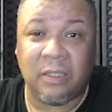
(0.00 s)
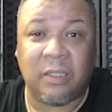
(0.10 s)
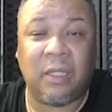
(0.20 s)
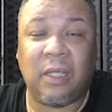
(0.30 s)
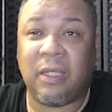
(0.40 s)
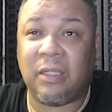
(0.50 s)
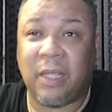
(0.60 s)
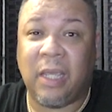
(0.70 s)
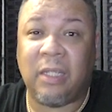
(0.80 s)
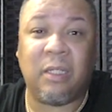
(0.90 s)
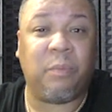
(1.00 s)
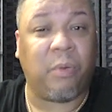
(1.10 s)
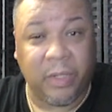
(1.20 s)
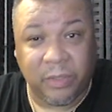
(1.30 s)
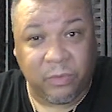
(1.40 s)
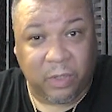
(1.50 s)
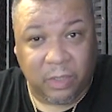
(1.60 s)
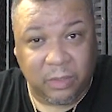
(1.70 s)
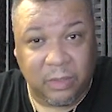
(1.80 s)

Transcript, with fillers: She is a depressed drunk.